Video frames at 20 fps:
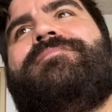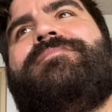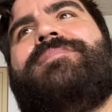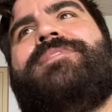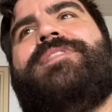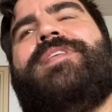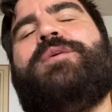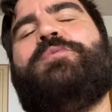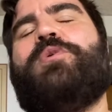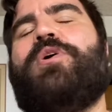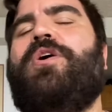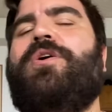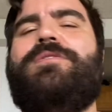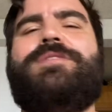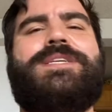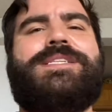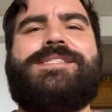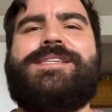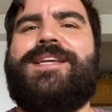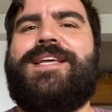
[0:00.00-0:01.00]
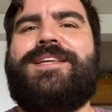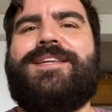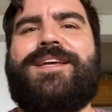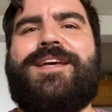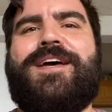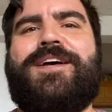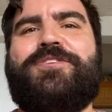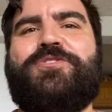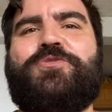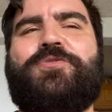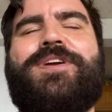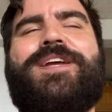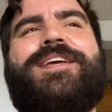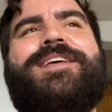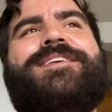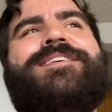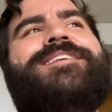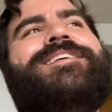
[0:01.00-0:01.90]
They were all listening to country.